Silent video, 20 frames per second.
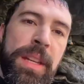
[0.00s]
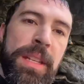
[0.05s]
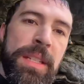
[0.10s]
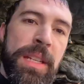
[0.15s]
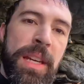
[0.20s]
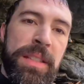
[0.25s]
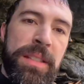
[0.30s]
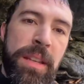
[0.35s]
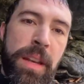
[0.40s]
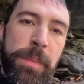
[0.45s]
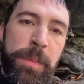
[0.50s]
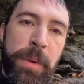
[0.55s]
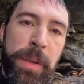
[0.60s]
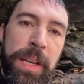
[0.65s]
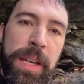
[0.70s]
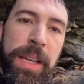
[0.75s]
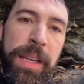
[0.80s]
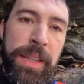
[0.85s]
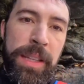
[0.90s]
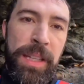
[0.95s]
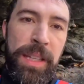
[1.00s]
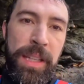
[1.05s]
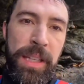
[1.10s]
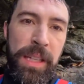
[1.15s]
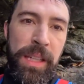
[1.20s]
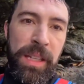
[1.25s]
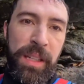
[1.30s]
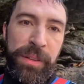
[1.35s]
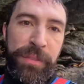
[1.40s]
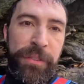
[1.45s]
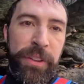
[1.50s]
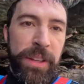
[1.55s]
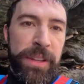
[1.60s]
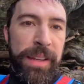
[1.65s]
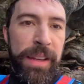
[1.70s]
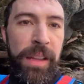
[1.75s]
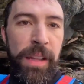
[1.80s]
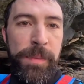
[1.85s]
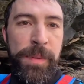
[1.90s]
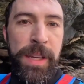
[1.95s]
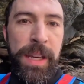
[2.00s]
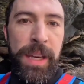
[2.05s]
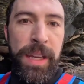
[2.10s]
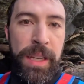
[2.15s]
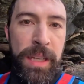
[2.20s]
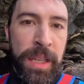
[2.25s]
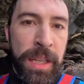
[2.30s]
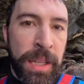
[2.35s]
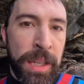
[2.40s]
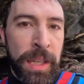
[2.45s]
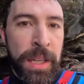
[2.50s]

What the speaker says: Next up, we got the Fifth Element Eddy.